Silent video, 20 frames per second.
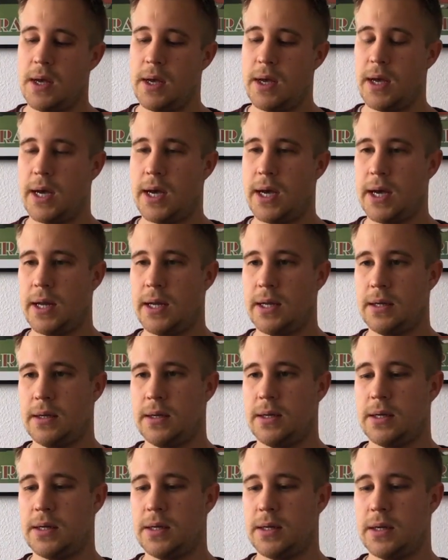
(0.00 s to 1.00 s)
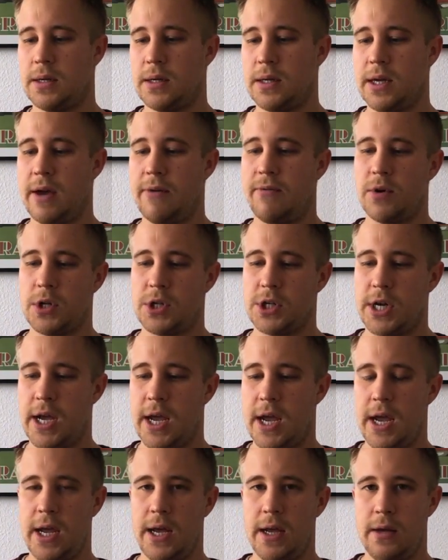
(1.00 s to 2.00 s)
And the average
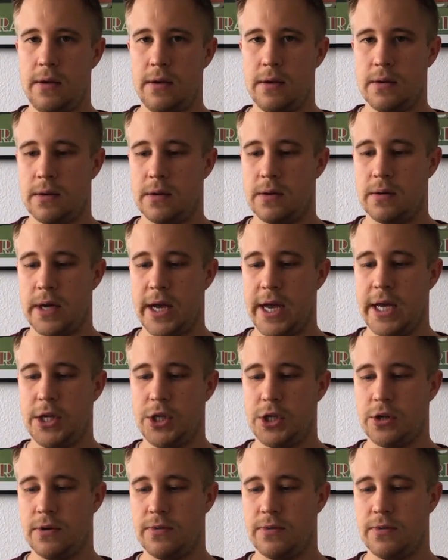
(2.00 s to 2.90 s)
age